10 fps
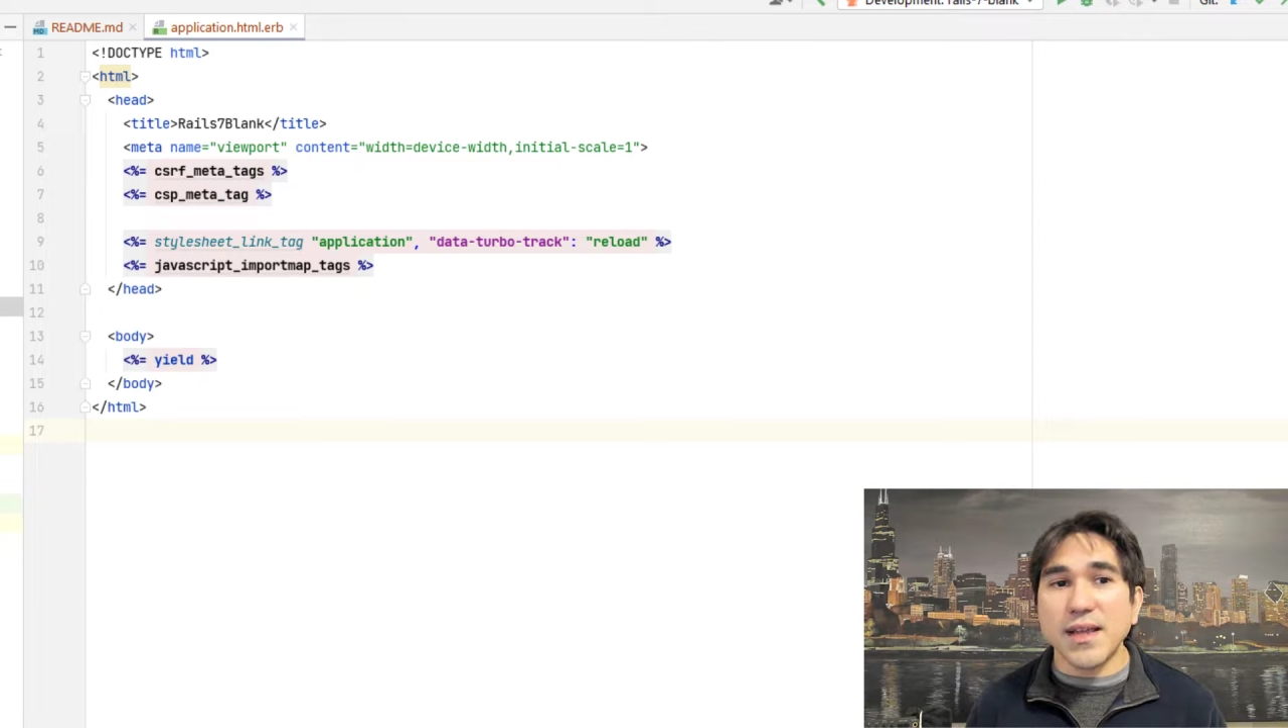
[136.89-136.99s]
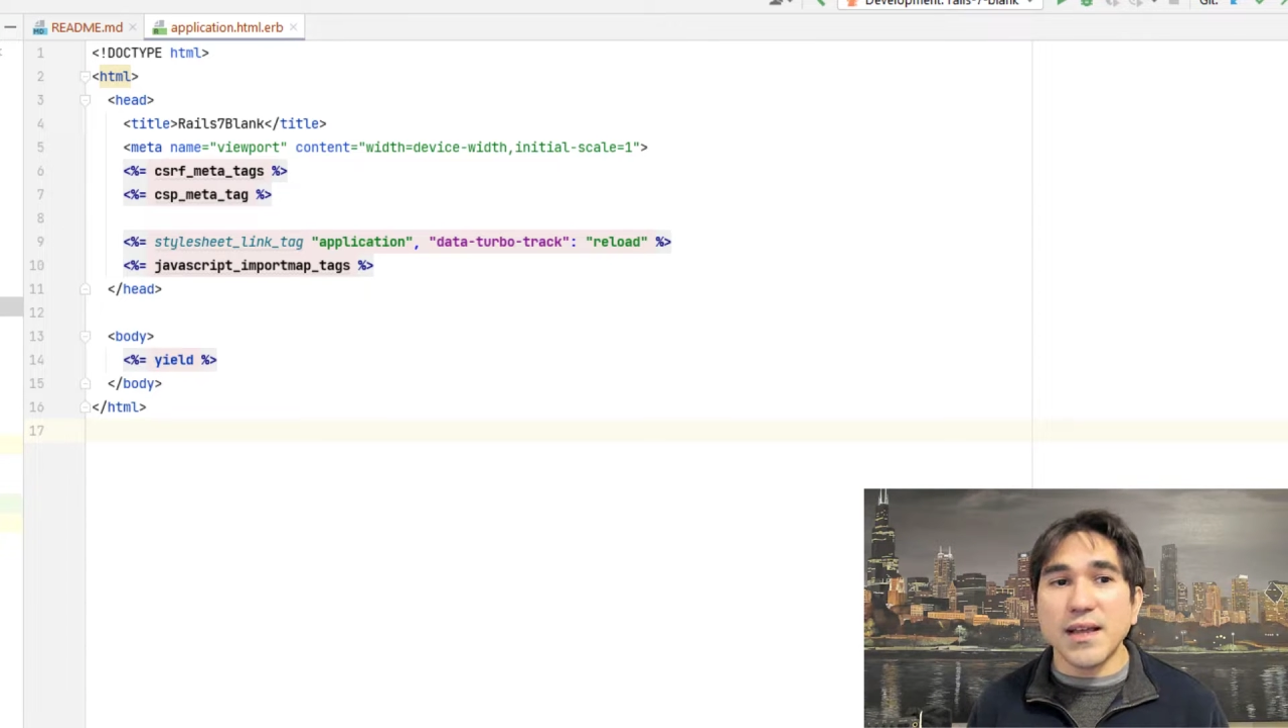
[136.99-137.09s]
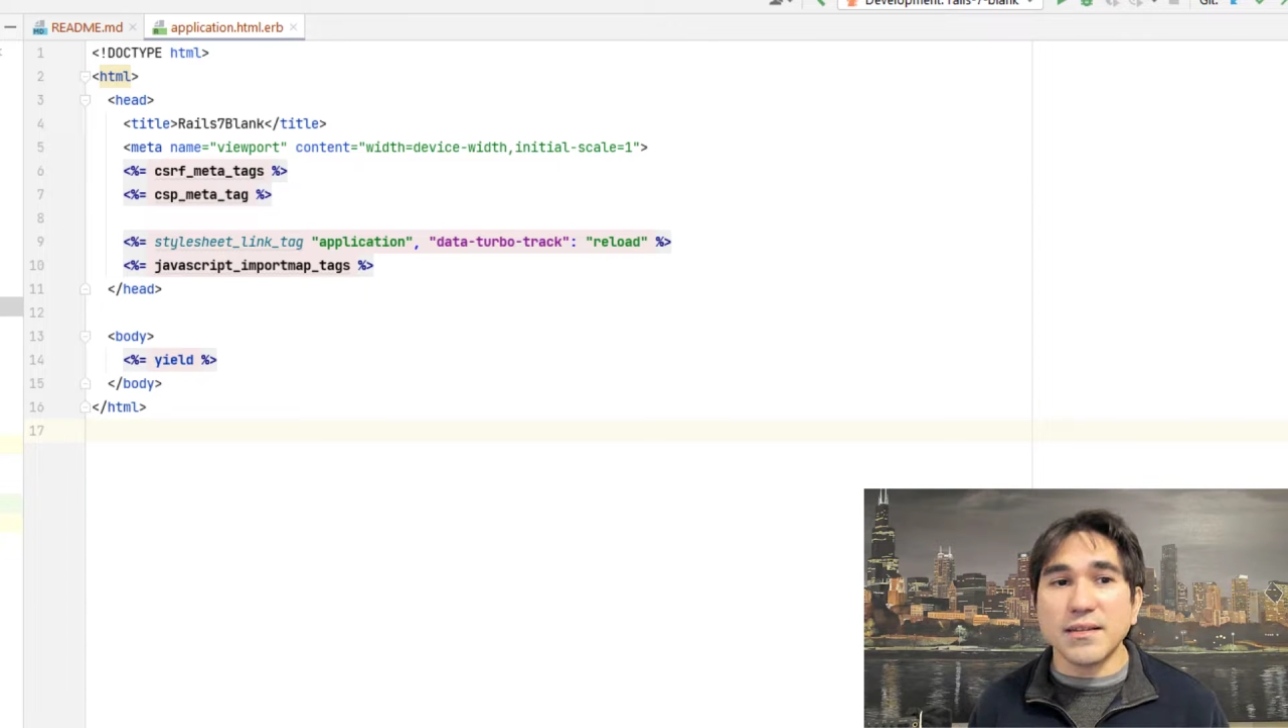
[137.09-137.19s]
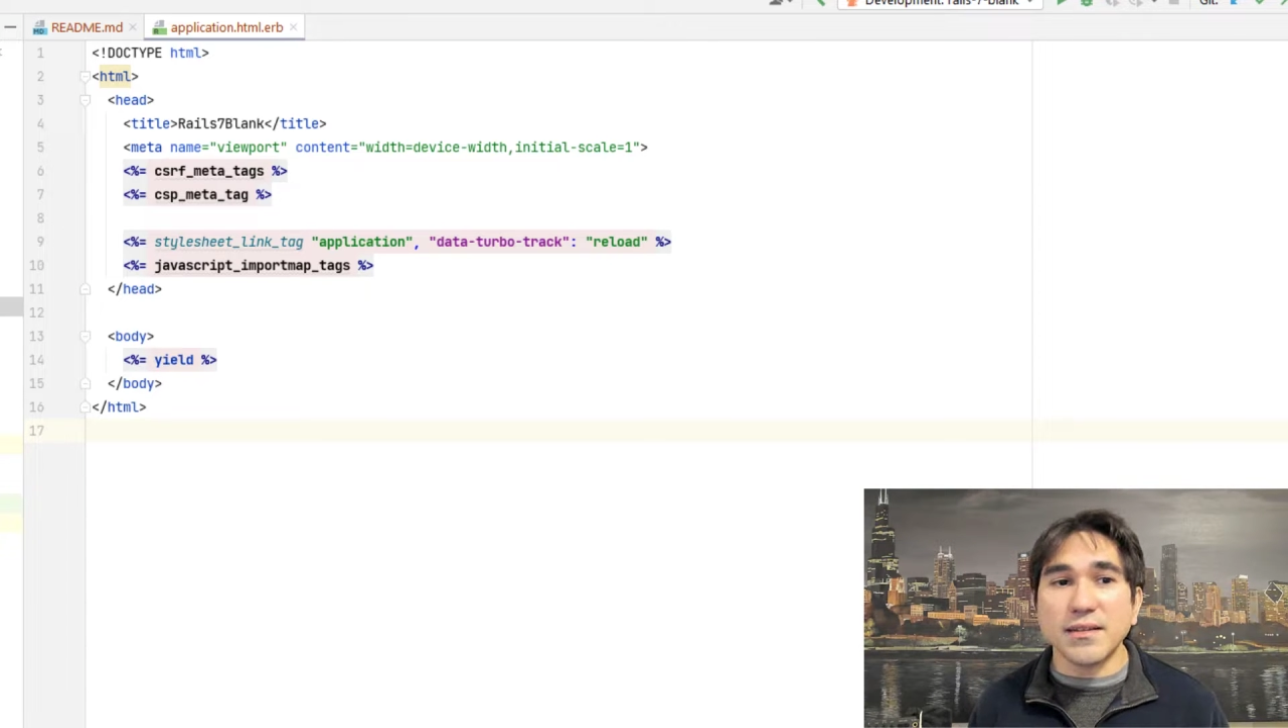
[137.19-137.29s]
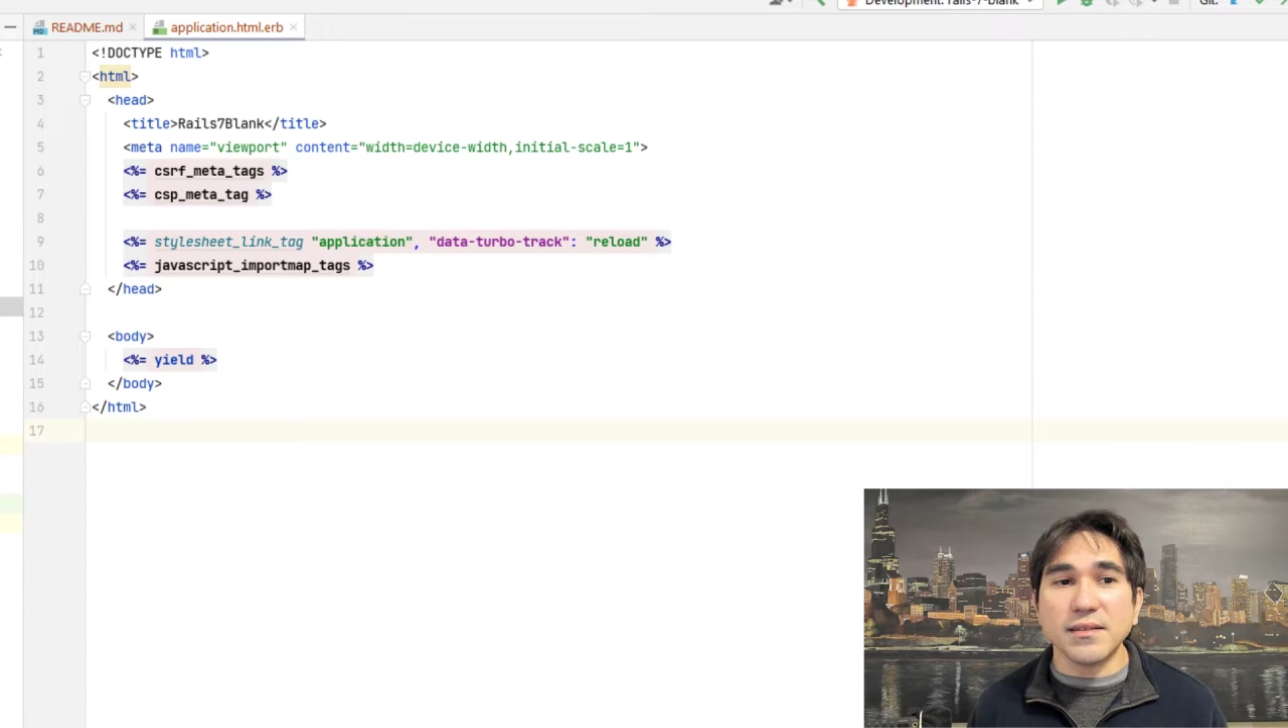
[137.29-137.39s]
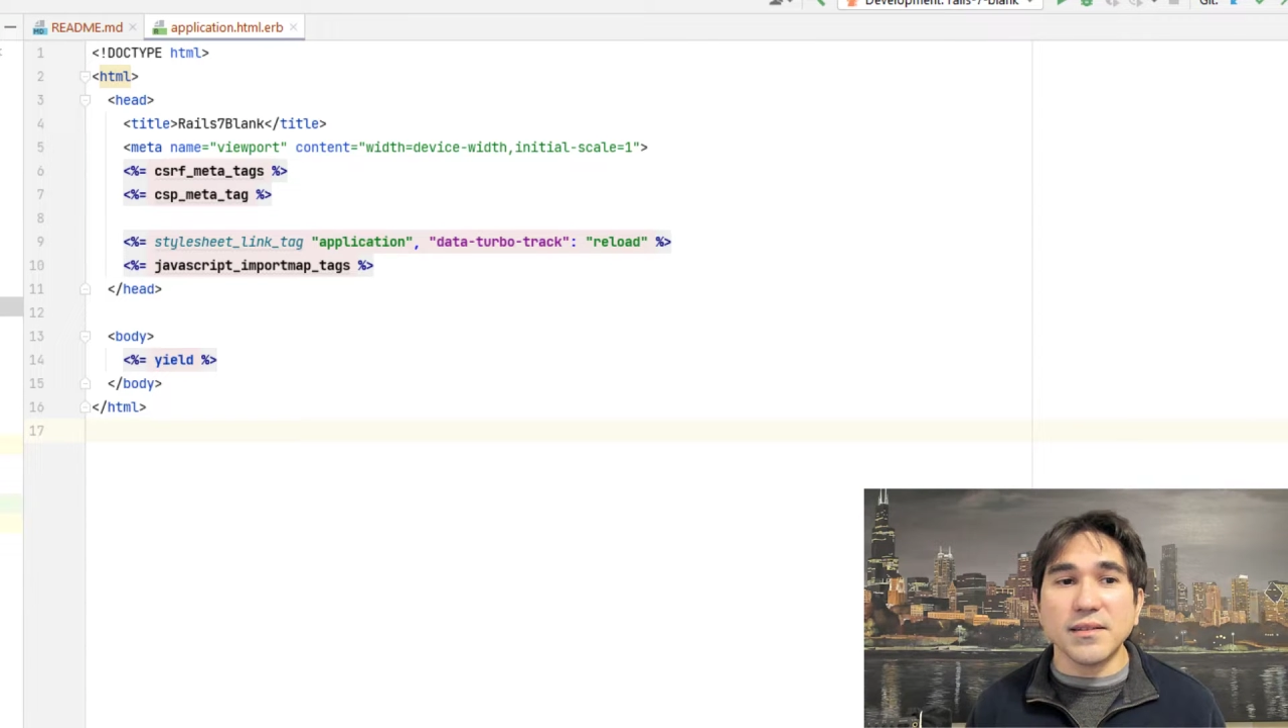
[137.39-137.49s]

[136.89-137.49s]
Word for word: tags at the